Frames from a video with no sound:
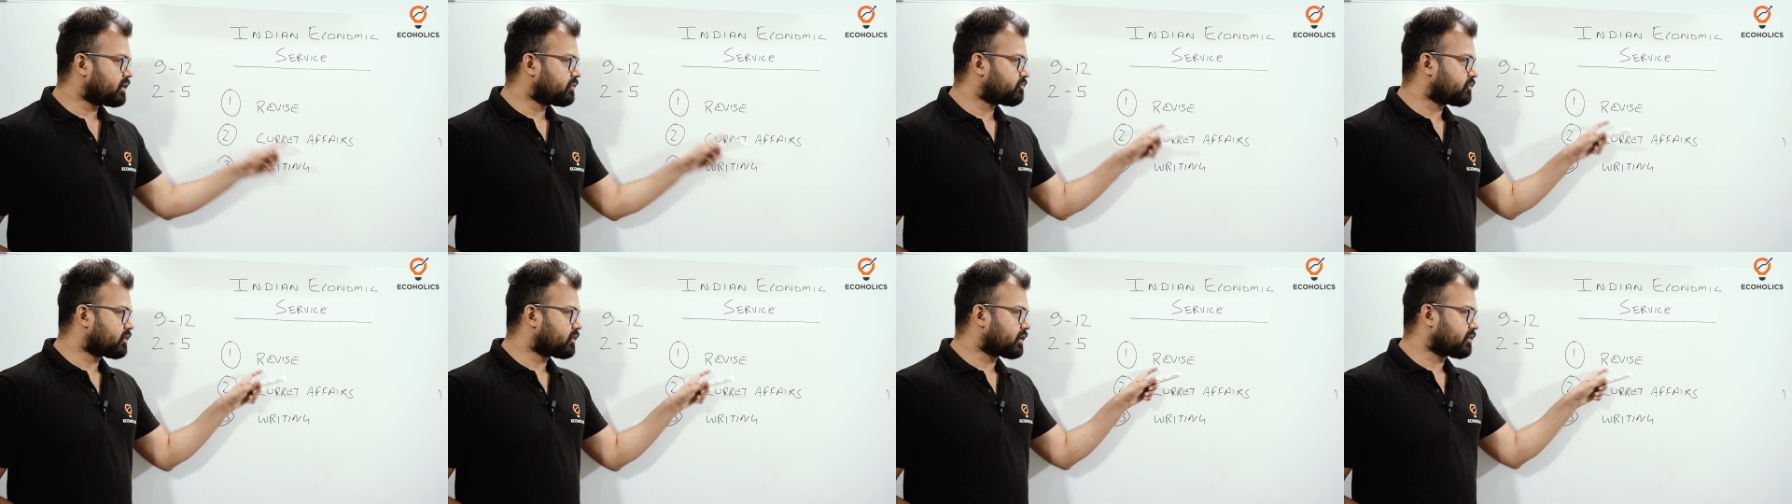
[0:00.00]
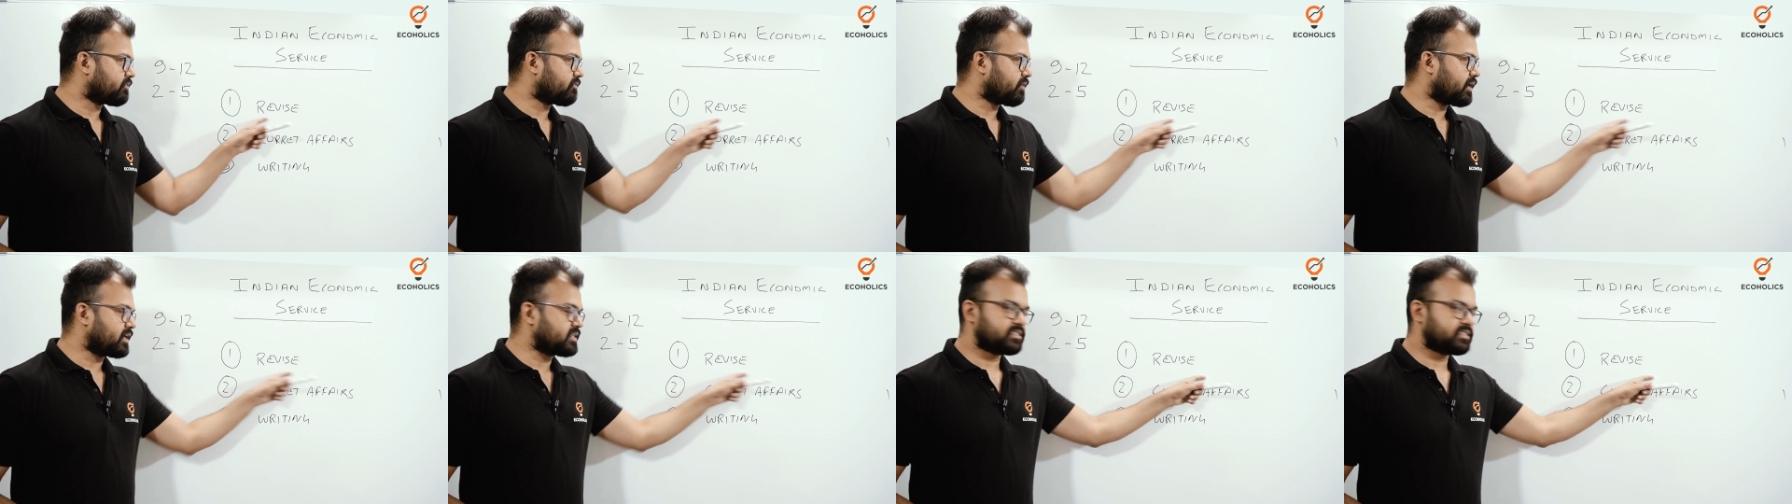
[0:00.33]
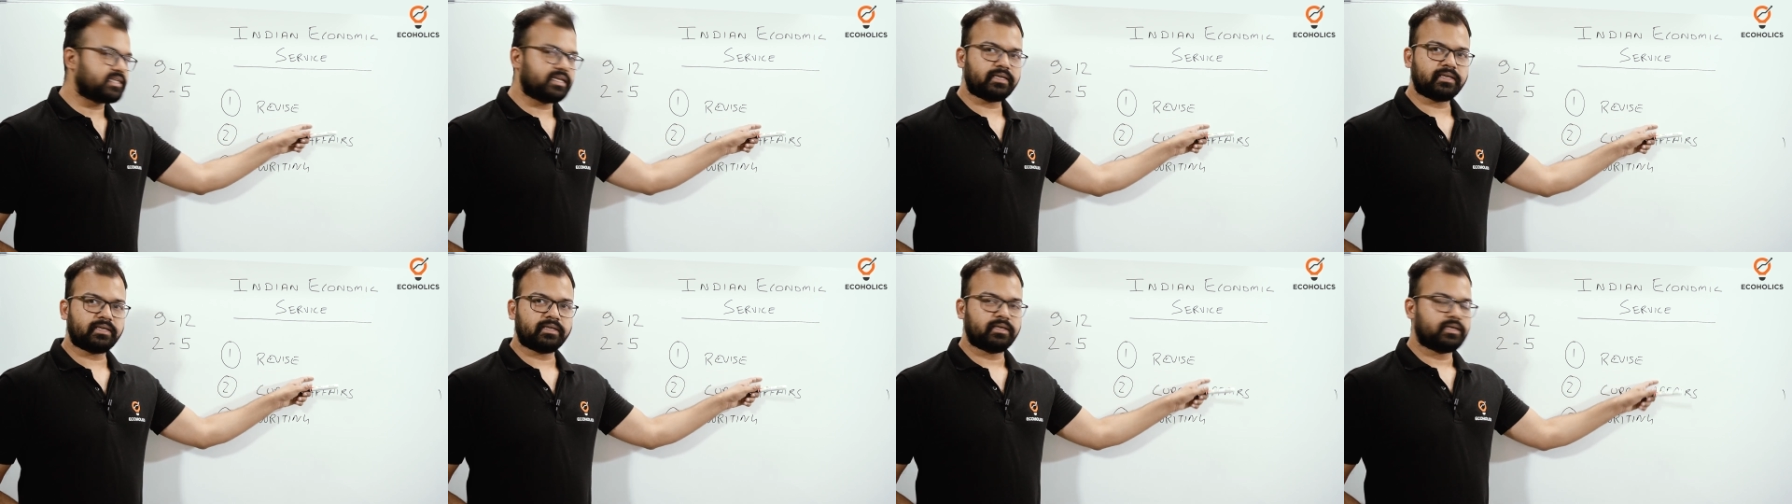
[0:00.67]
If you're
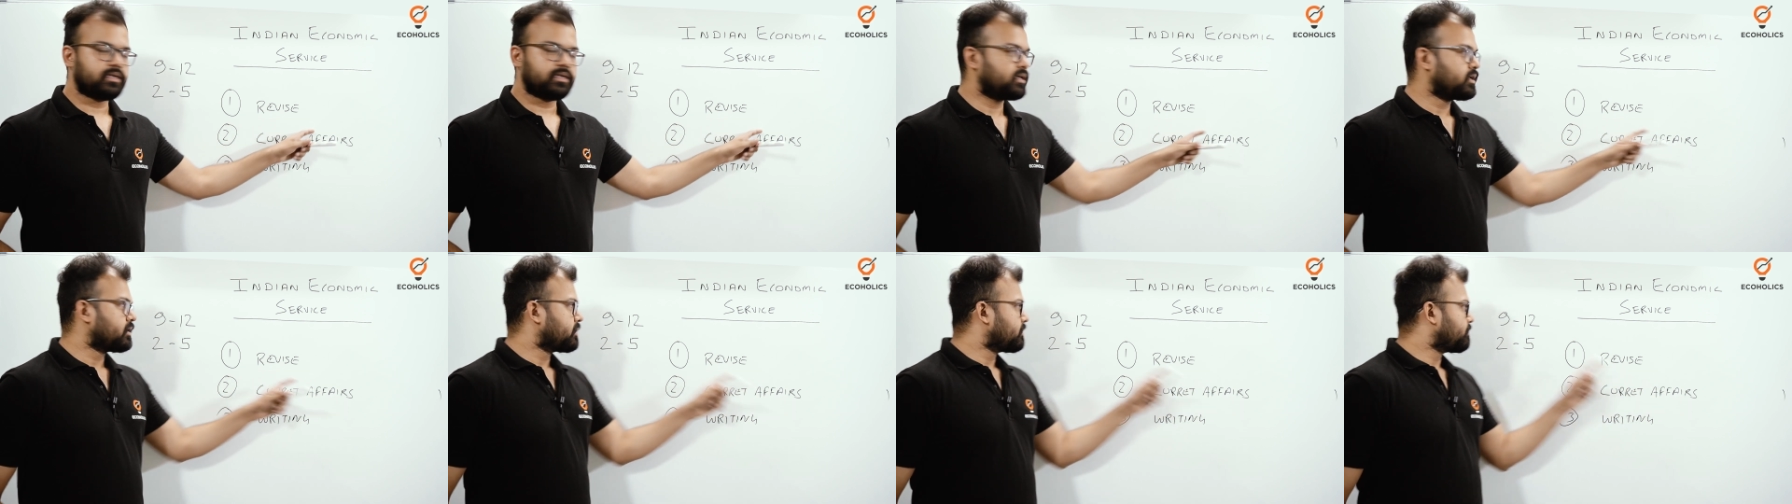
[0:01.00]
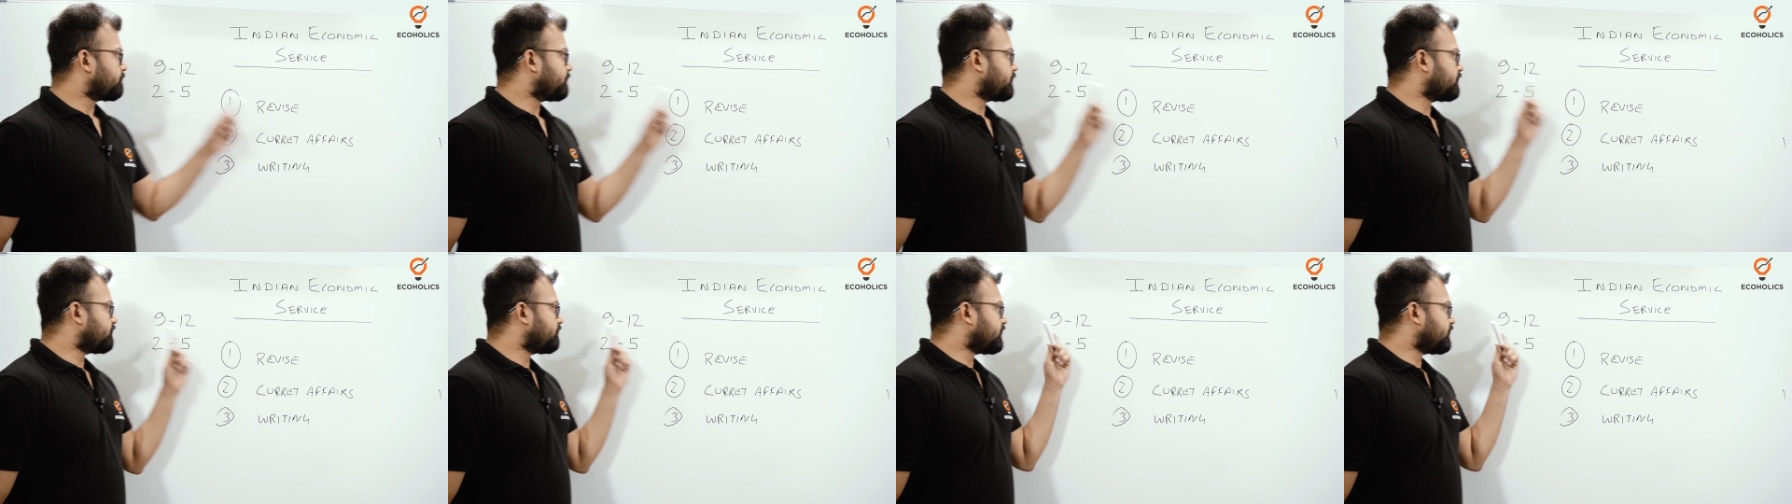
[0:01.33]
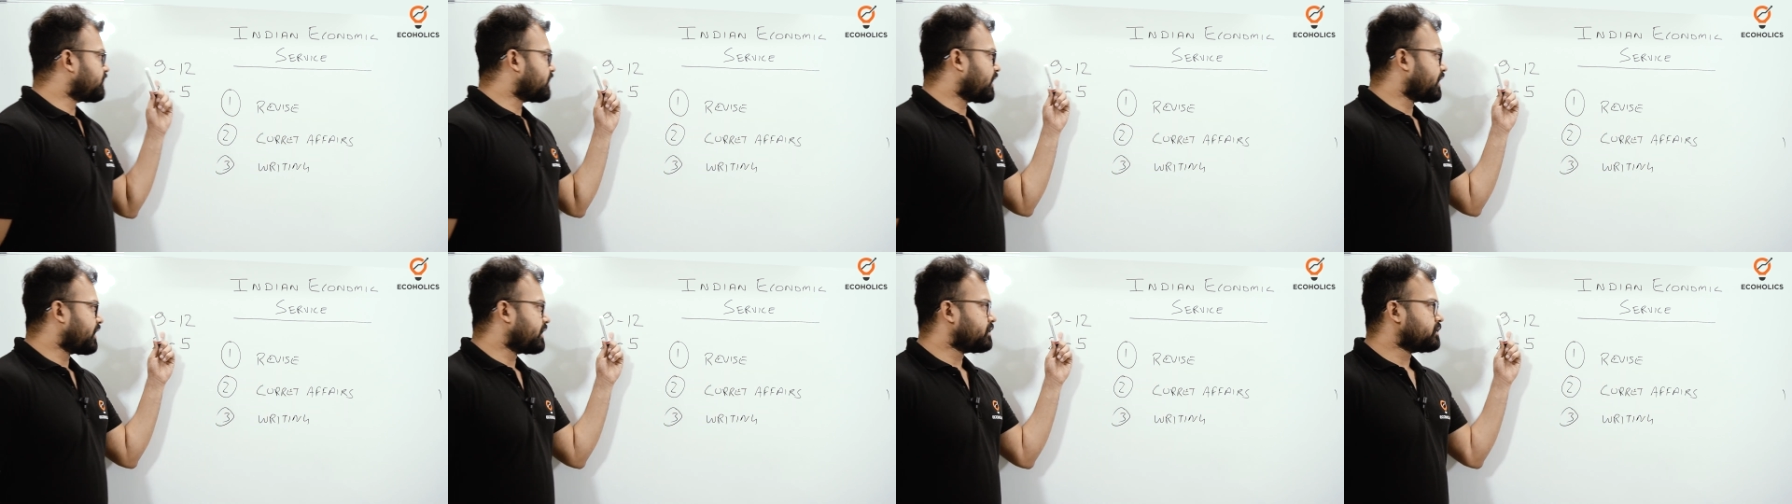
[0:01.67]
revising
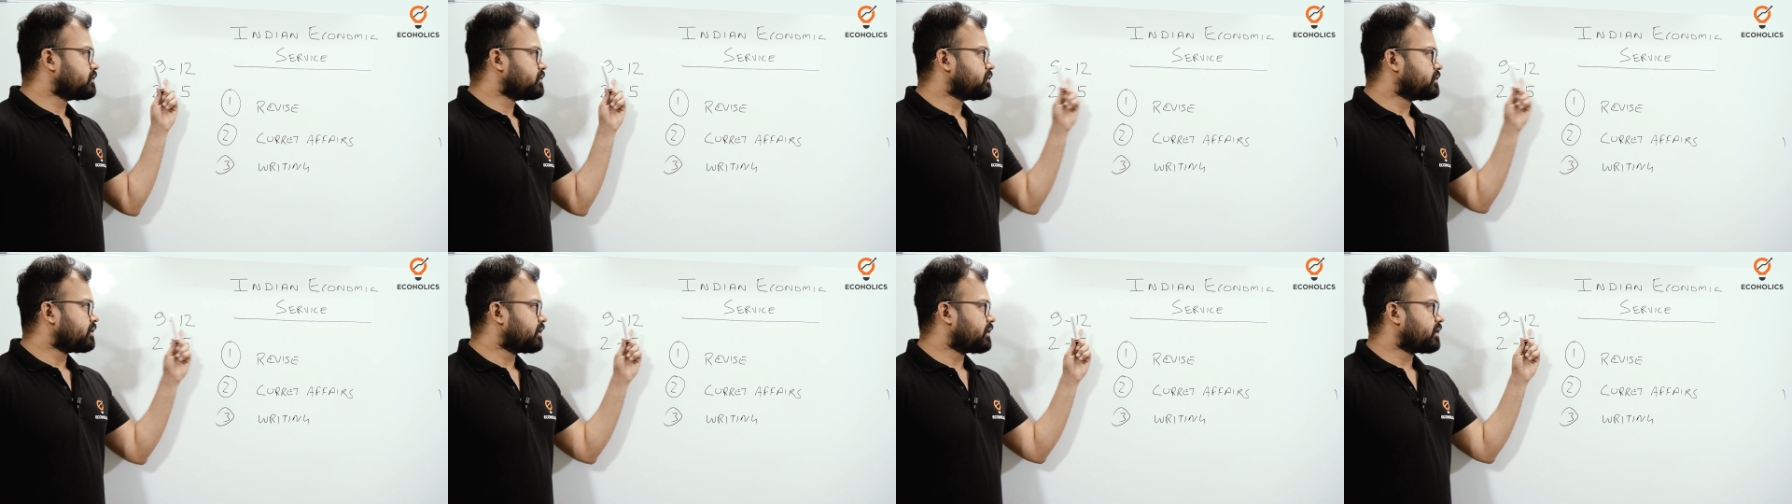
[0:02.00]
between nine